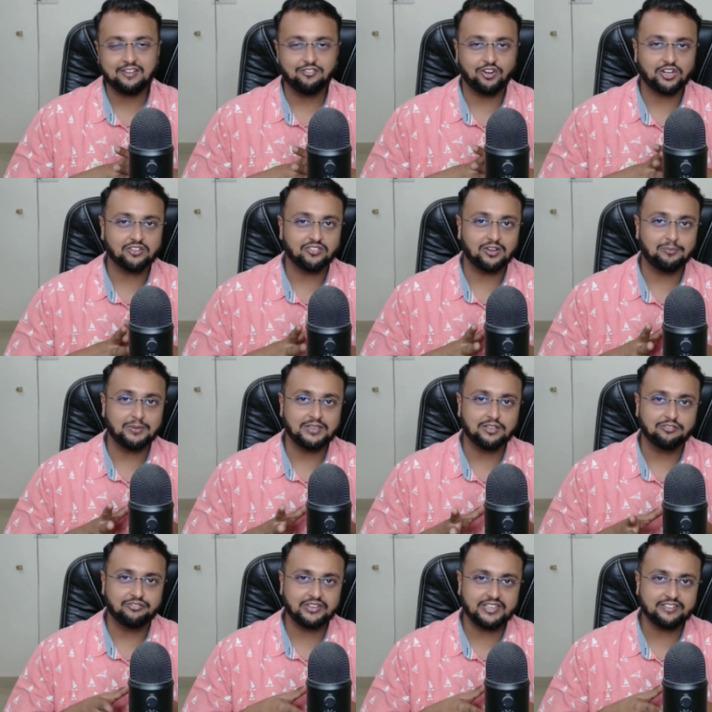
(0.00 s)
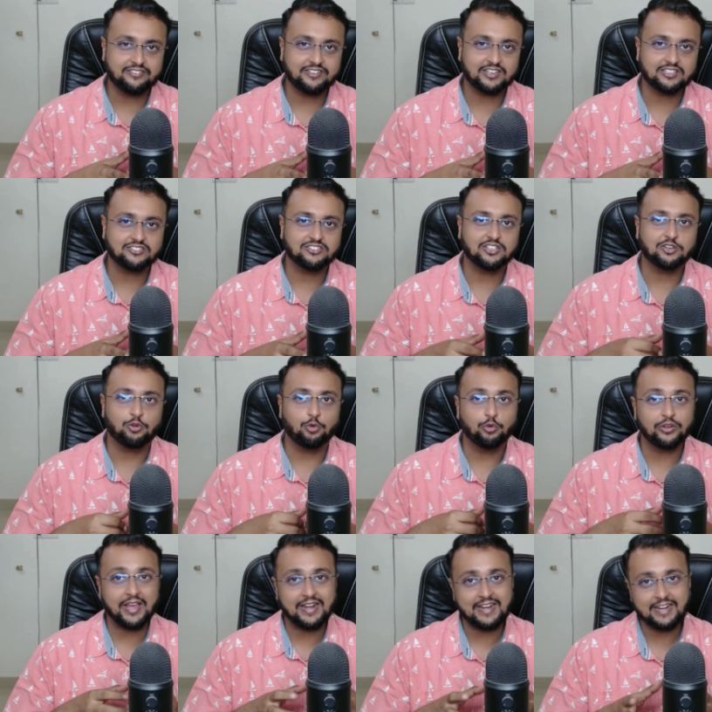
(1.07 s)
what will be the fee structure, who
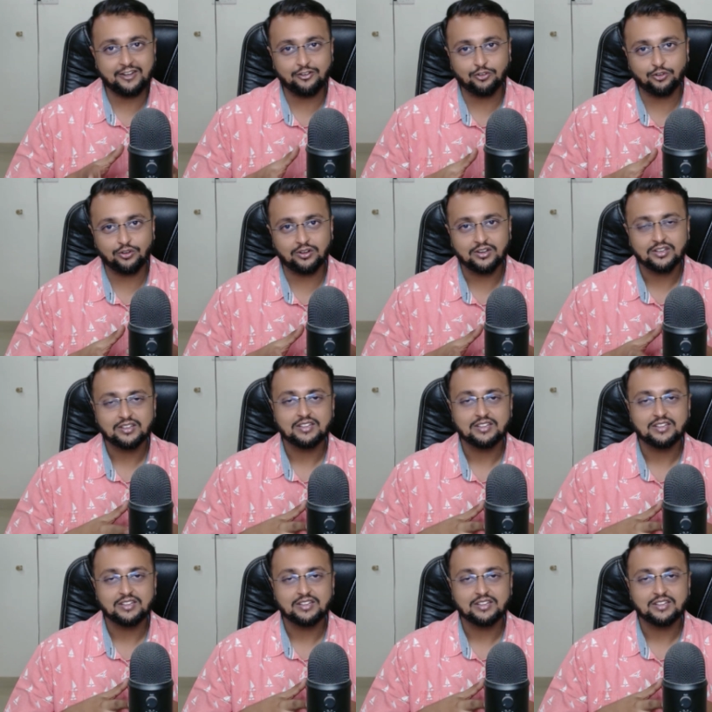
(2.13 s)
can enroll